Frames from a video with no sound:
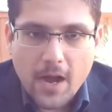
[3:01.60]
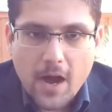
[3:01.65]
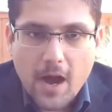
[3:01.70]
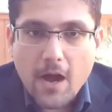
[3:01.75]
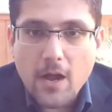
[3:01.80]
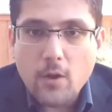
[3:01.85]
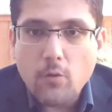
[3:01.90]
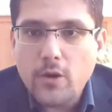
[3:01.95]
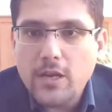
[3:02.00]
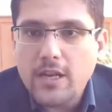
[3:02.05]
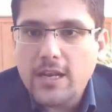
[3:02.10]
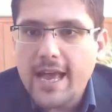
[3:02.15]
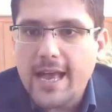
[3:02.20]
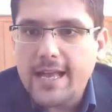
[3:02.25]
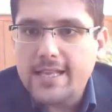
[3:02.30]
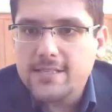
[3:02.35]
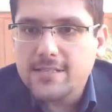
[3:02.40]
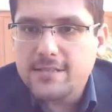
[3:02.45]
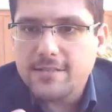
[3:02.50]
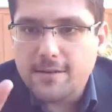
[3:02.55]
I will
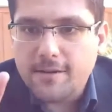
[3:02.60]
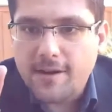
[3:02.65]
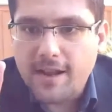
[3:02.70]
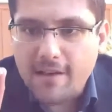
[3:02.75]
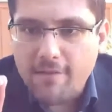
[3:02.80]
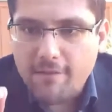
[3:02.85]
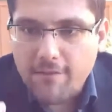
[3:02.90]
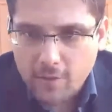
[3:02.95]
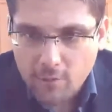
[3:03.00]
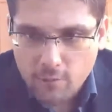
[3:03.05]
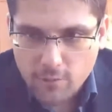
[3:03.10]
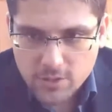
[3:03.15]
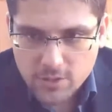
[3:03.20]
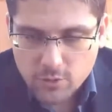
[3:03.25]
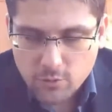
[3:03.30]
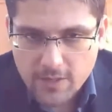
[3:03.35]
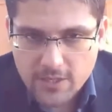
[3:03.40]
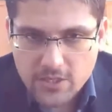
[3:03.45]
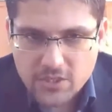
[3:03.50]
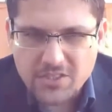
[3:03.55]
answer everyone's
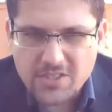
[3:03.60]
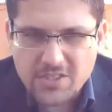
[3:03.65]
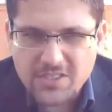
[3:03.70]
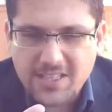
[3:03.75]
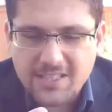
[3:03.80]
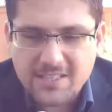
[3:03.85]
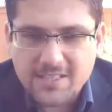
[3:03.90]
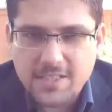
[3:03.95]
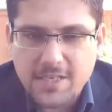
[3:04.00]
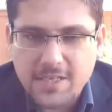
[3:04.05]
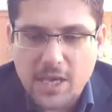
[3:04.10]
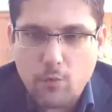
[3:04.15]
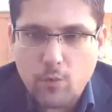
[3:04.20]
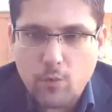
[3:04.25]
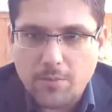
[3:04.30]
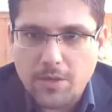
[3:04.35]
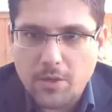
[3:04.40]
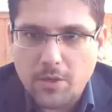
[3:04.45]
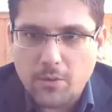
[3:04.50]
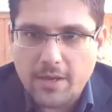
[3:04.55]
question. Just stay
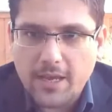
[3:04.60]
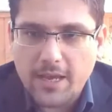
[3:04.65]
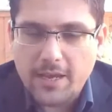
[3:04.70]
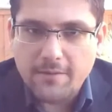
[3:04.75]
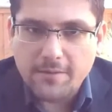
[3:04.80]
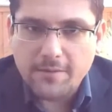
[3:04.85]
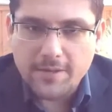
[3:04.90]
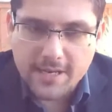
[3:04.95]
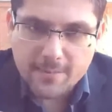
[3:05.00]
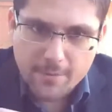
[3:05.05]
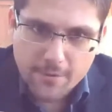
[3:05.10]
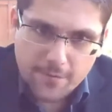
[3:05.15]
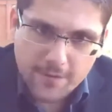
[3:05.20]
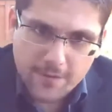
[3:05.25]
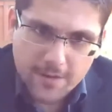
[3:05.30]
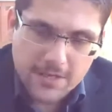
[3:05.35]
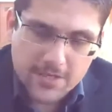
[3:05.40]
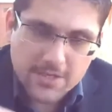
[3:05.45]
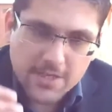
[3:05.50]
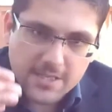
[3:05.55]
me, okay? Let me
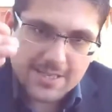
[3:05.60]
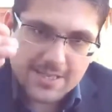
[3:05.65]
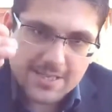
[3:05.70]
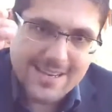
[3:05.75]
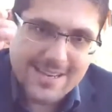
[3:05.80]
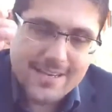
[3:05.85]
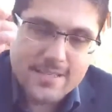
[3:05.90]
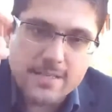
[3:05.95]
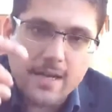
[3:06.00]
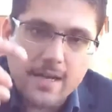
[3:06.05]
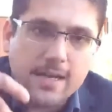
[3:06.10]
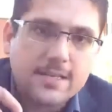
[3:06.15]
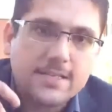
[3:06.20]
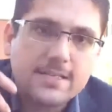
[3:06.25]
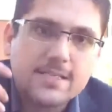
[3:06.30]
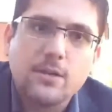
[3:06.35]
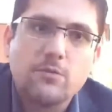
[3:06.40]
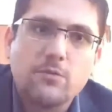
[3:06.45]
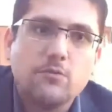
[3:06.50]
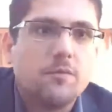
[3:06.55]
finish the study designs,
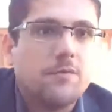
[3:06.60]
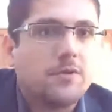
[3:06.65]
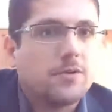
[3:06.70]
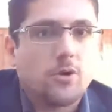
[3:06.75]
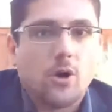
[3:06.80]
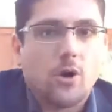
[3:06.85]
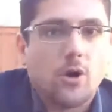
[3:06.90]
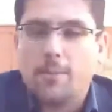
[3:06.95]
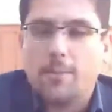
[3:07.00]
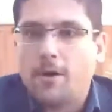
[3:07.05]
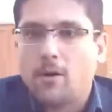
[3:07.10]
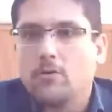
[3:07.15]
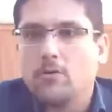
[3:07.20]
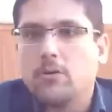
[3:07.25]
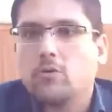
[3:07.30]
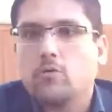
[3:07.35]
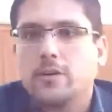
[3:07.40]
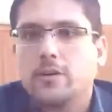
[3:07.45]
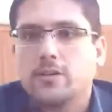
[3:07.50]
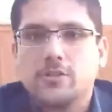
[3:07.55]
then we will talk about
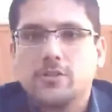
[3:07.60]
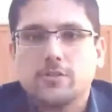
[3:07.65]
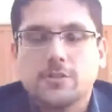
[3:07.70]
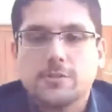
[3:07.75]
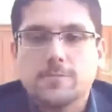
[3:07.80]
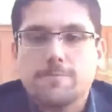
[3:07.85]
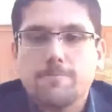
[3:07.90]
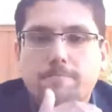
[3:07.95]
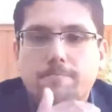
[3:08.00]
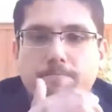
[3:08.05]
the questions.